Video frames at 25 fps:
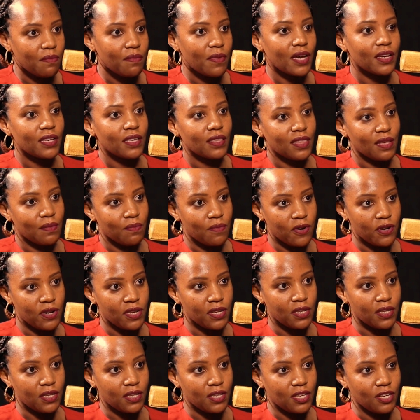back in the body,
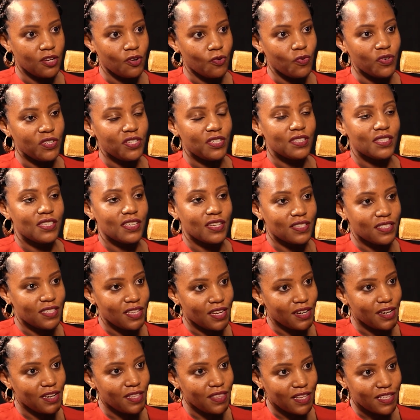which is
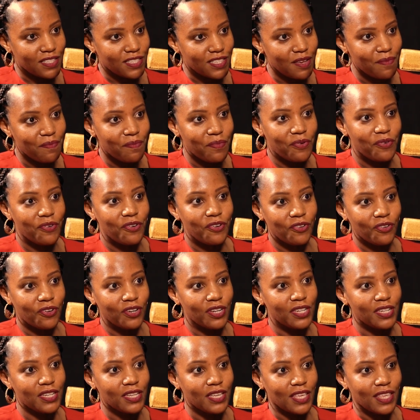exactly the same
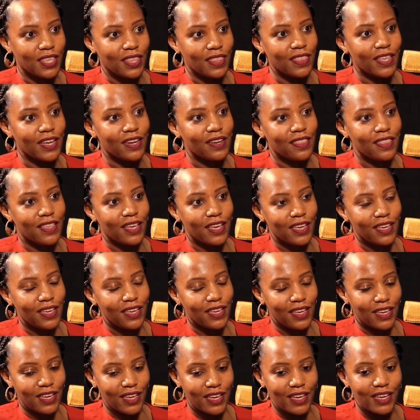period that the
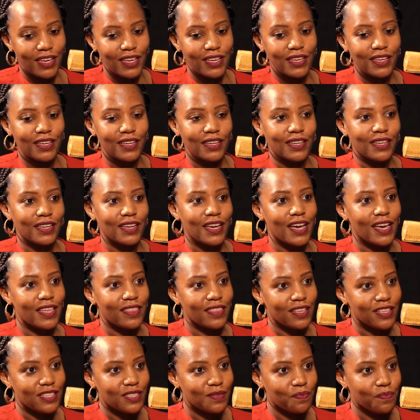egg and
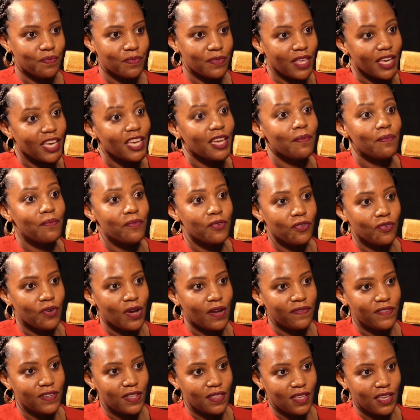the embryo,
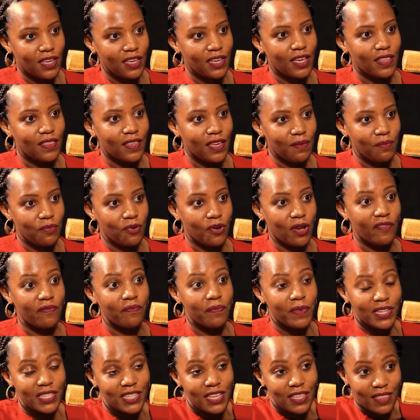after the egg and the embryo have
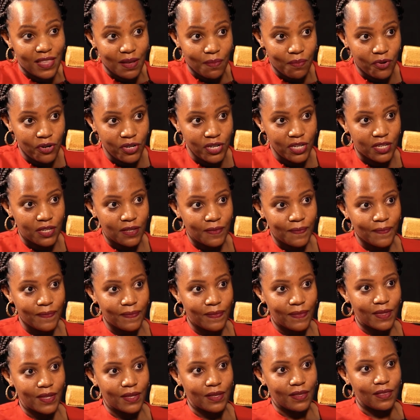met in the body,
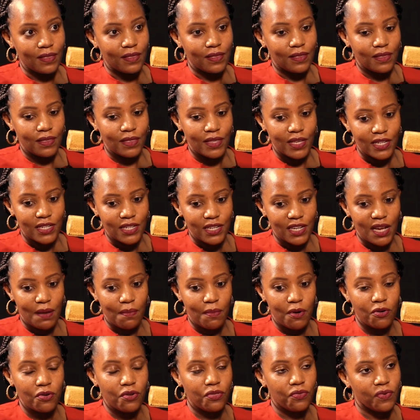they take
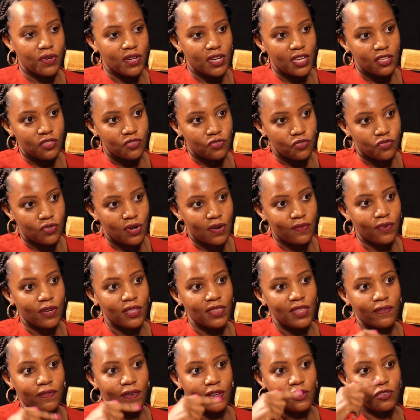about 3 days to travel in
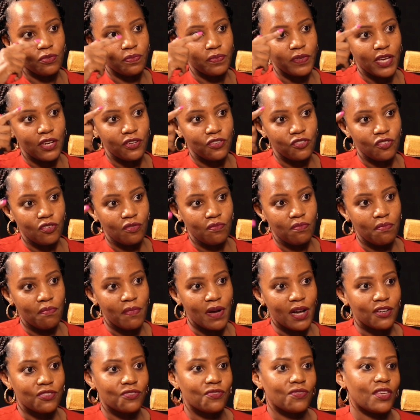the fallopian tube
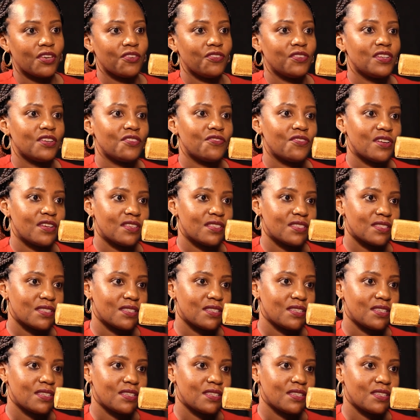back to the uterus.